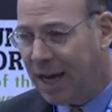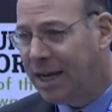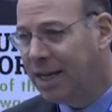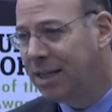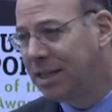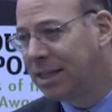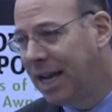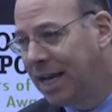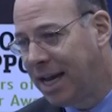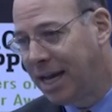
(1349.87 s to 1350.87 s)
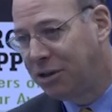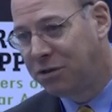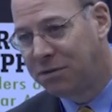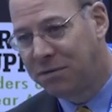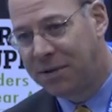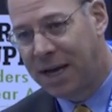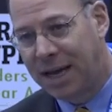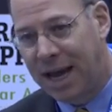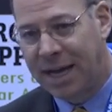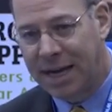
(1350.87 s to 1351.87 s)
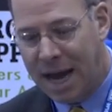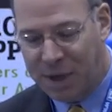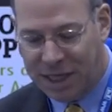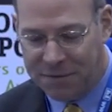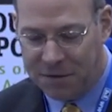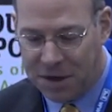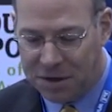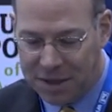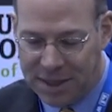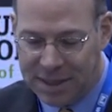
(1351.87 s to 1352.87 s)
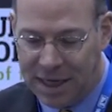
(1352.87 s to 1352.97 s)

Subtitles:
And in this day and age of economic difficulties,